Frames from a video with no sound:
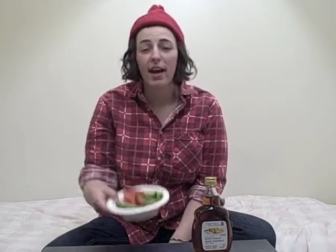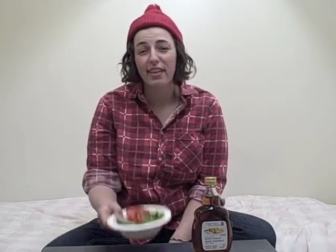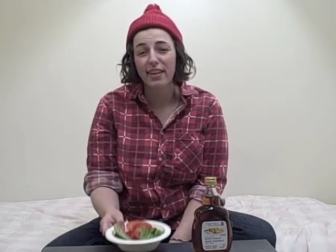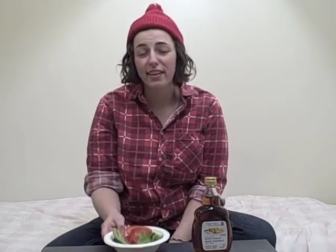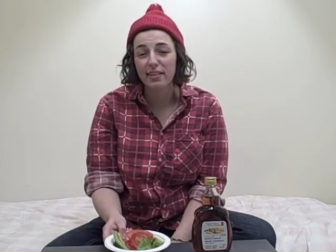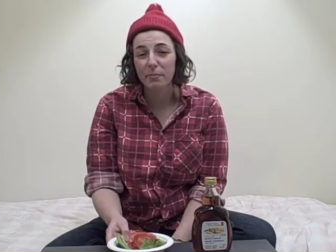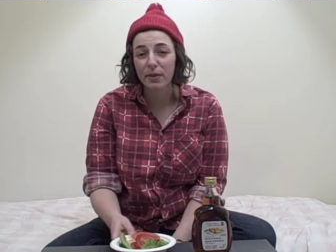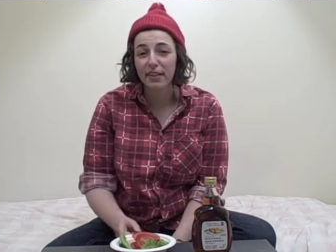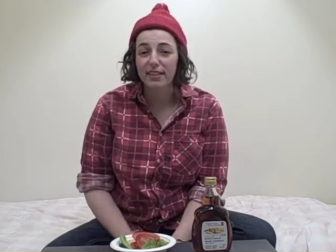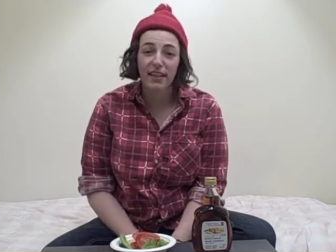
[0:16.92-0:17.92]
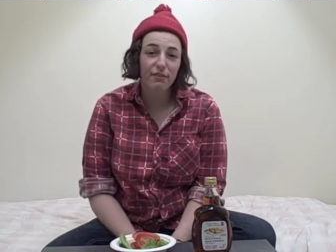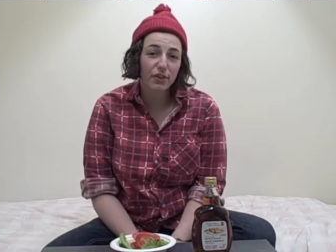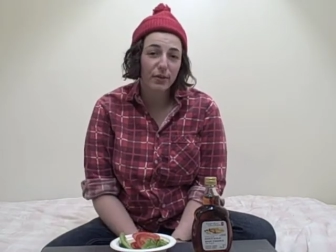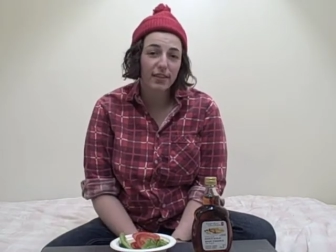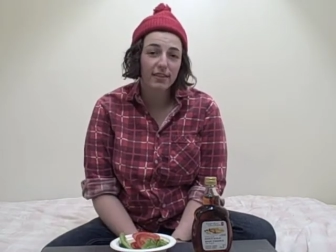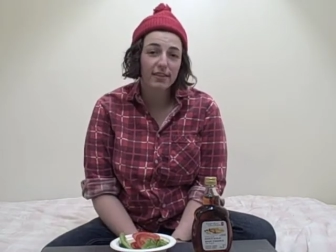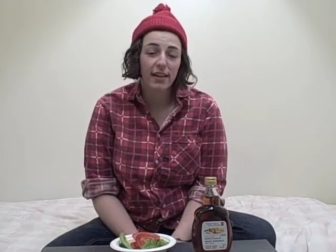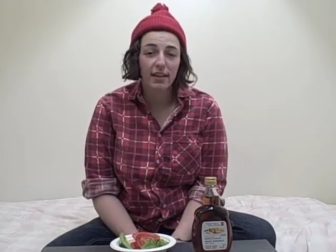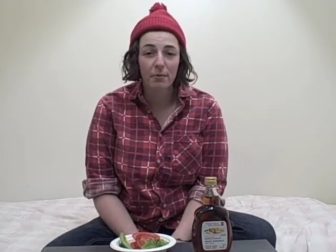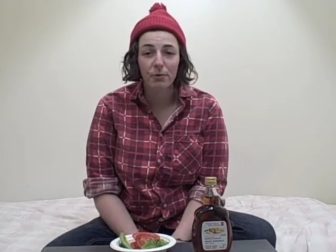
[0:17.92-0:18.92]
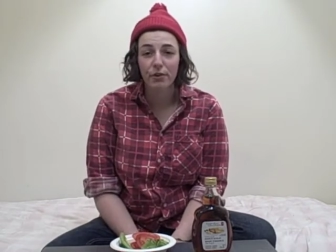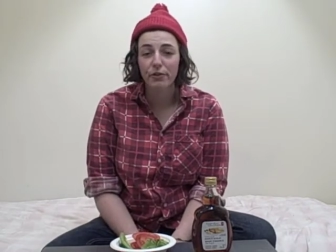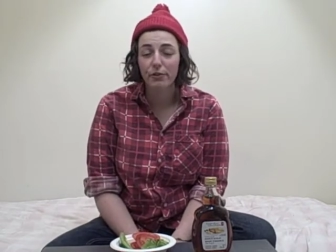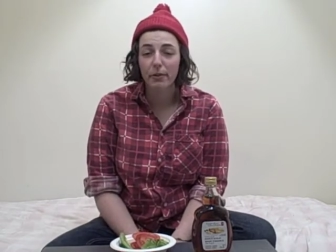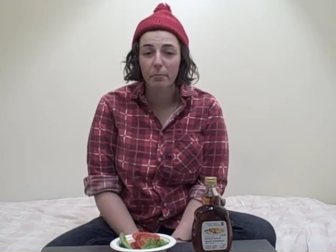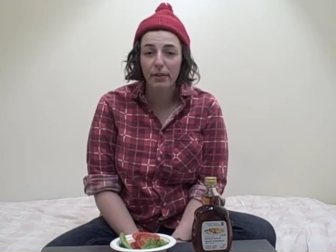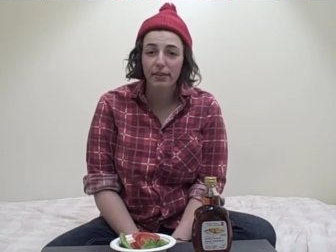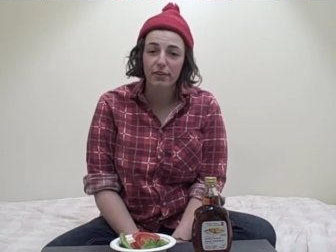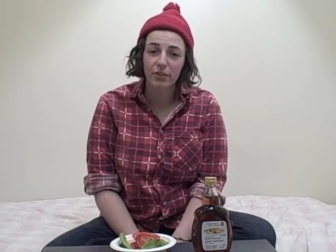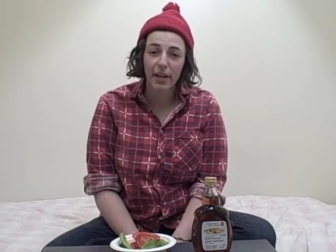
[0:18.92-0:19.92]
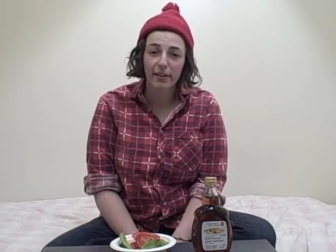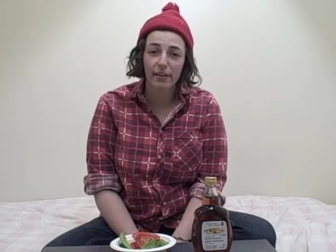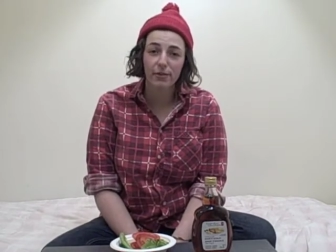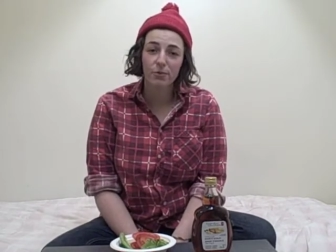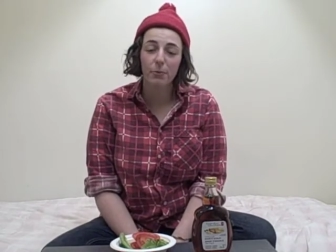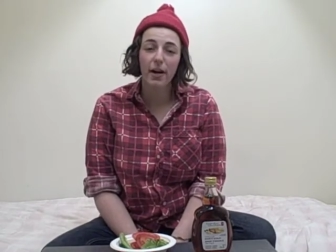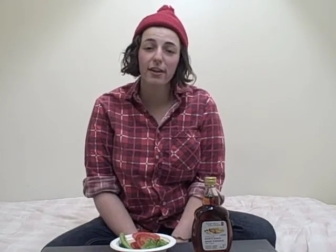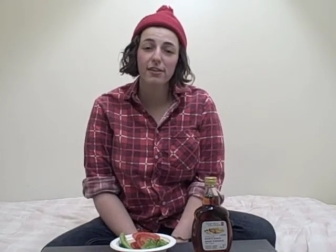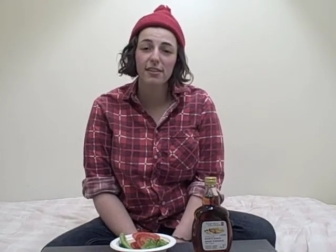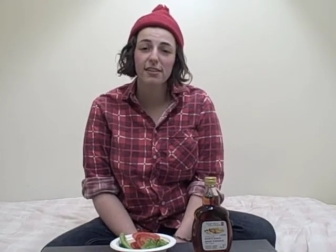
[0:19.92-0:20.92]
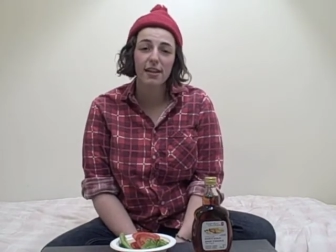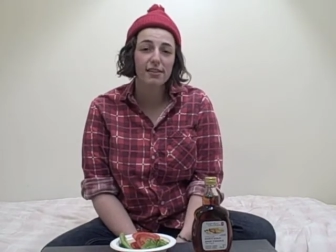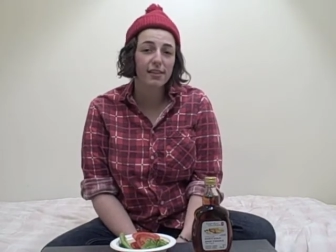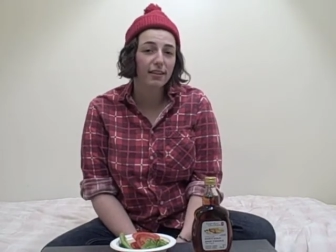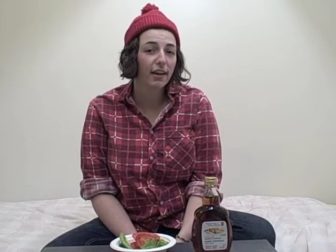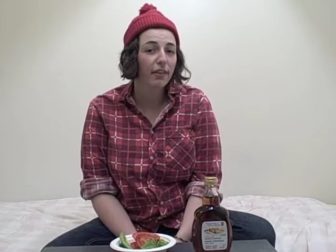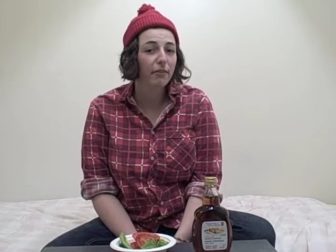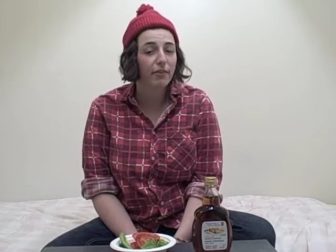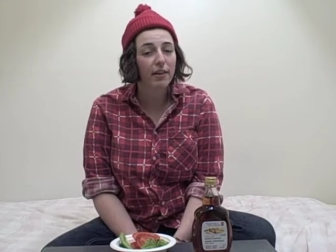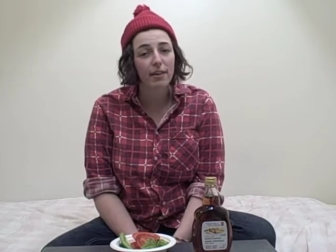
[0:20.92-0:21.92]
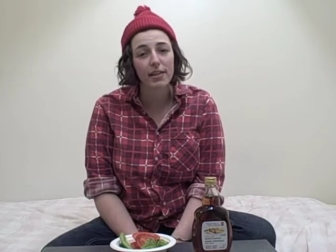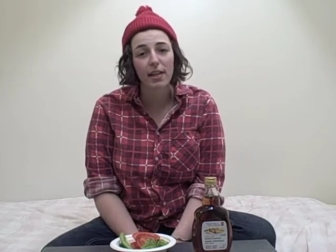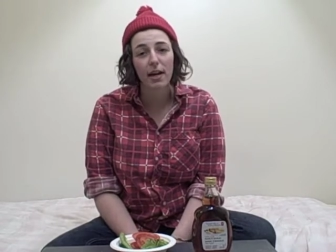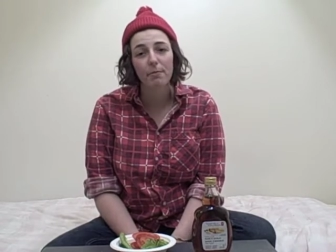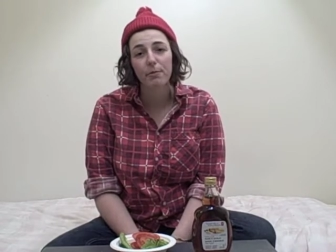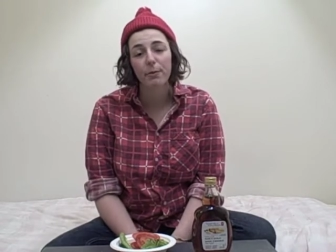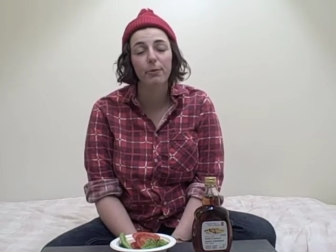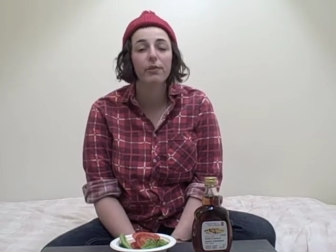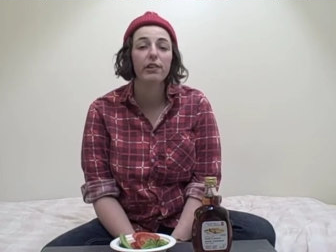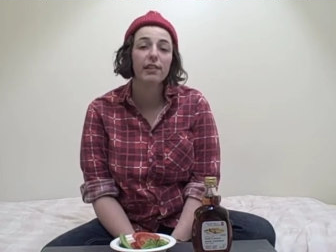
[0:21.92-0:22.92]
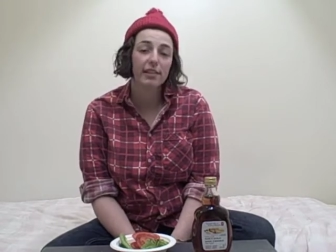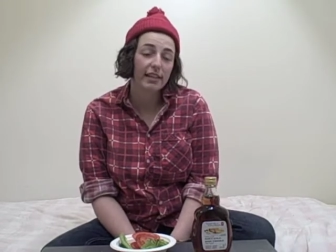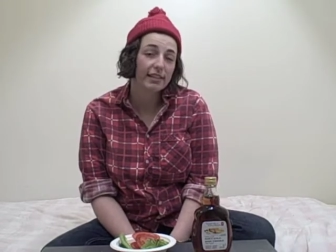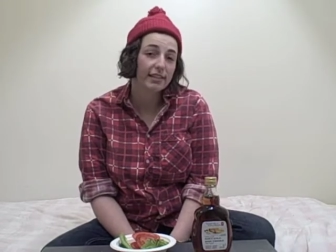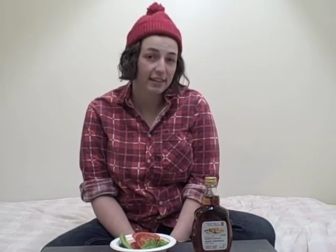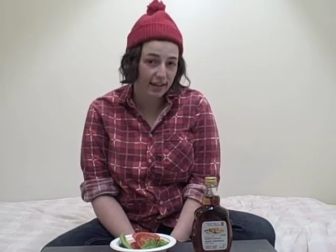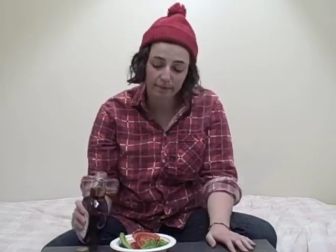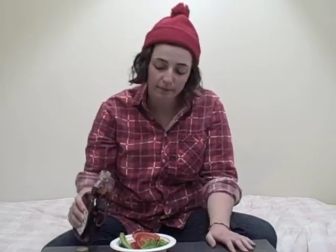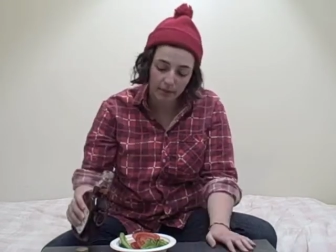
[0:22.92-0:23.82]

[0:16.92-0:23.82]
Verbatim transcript: I think it's a pretty safe choice, and I'm going to complete the challenge while discussing the other things I'm supposed to discuss today.